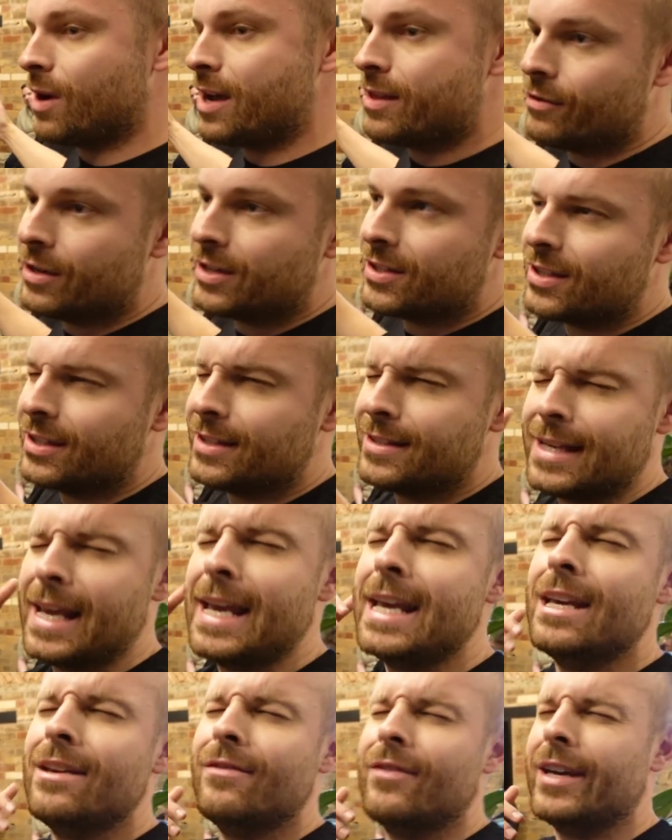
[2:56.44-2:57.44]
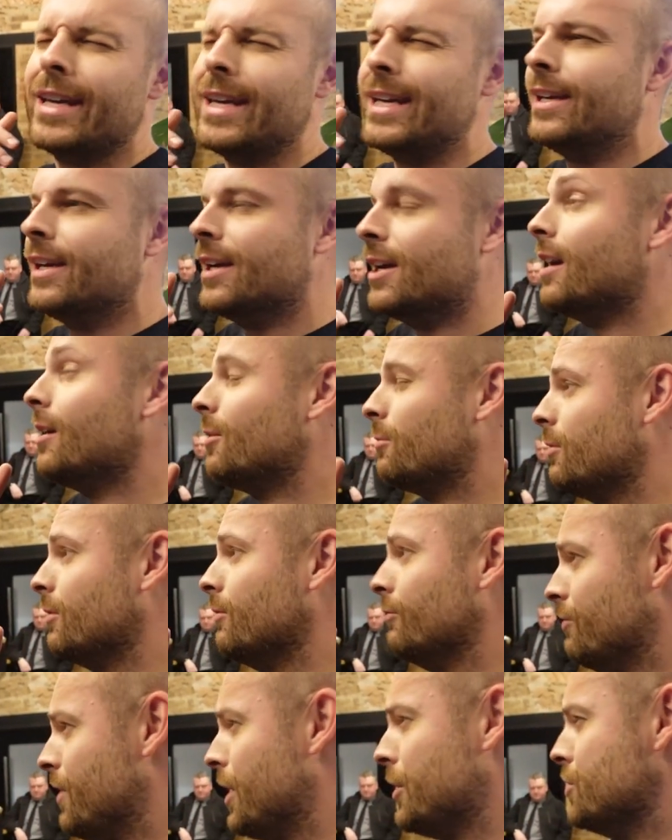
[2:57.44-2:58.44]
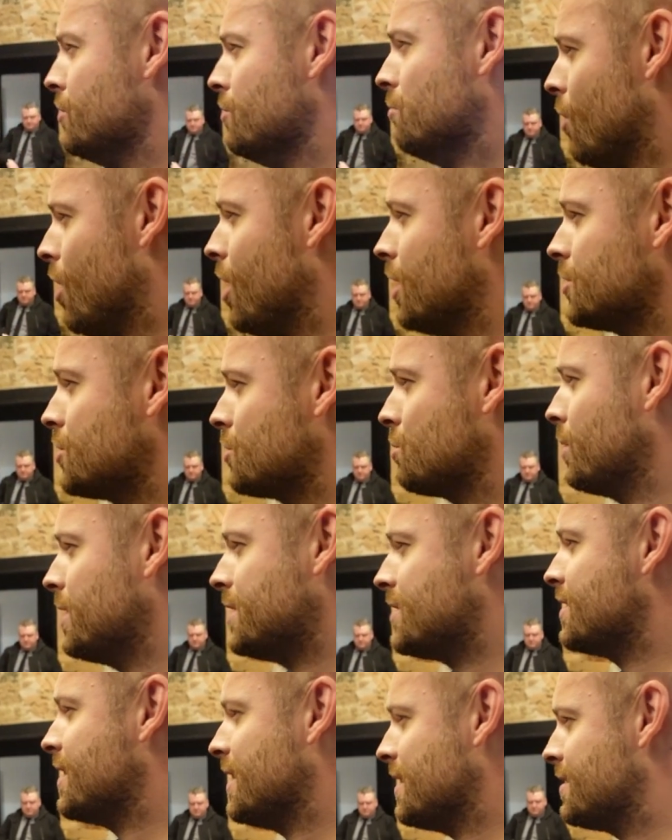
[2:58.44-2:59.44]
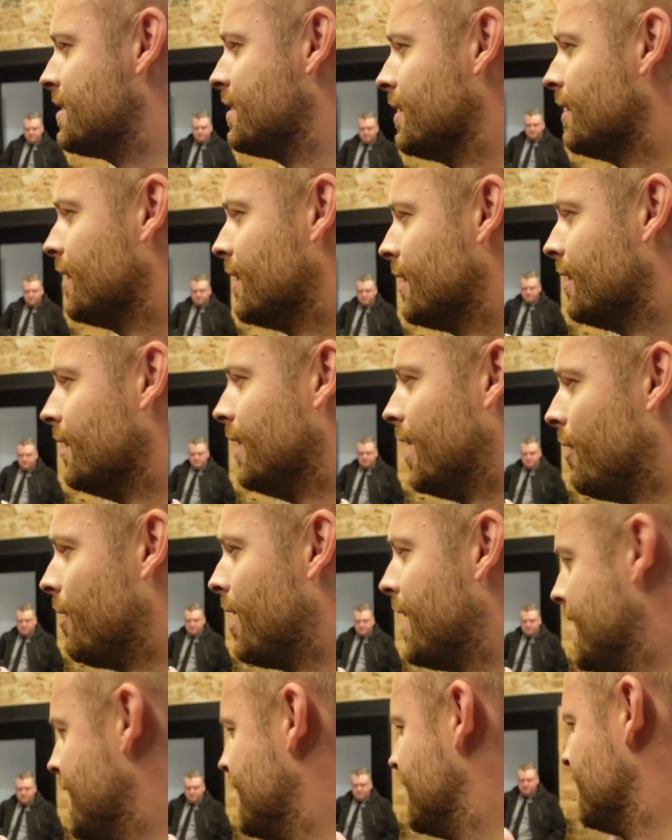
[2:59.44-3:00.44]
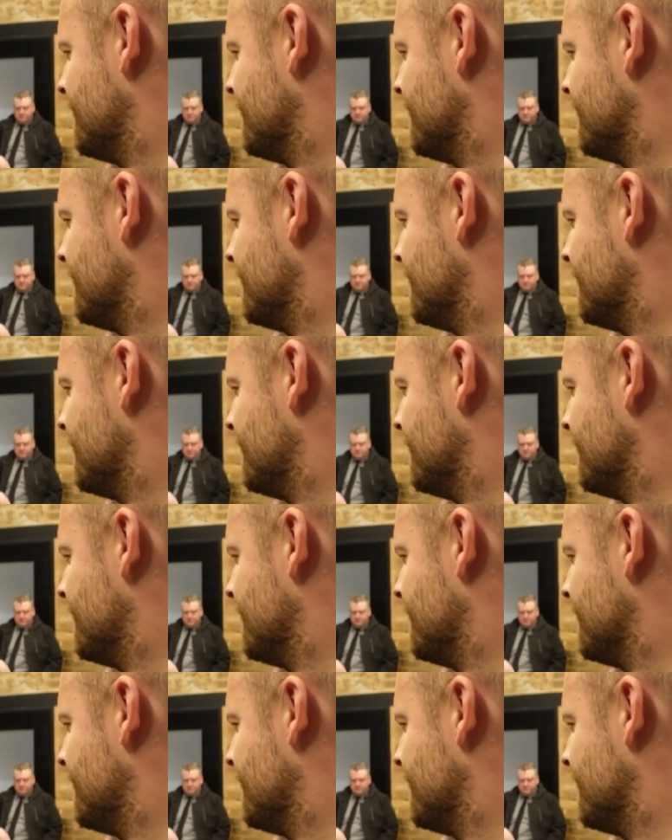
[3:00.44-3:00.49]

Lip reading: whether it's the TV that you watch, which there's, you know, I hear